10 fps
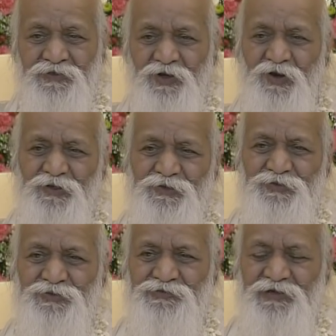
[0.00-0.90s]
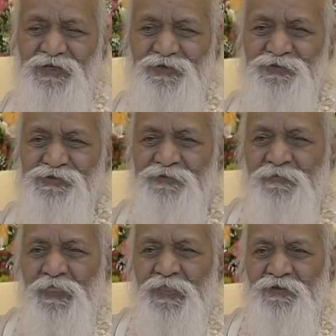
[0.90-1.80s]
all those values
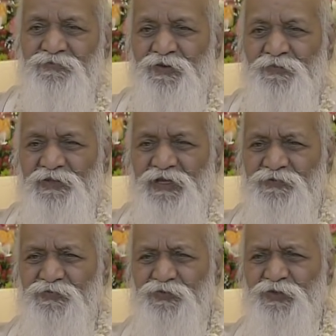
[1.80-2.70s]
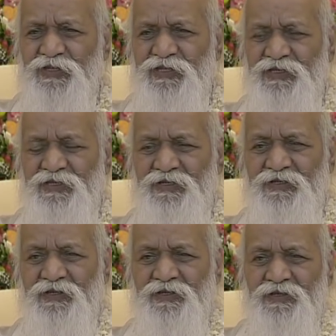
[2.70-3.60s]
from that fully
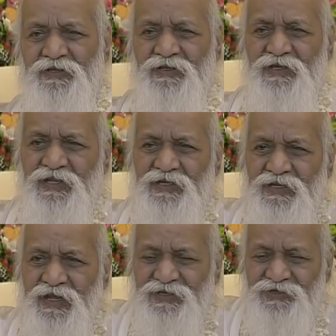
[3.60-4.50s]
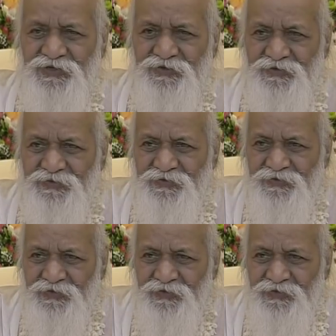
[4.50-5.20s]
enlightened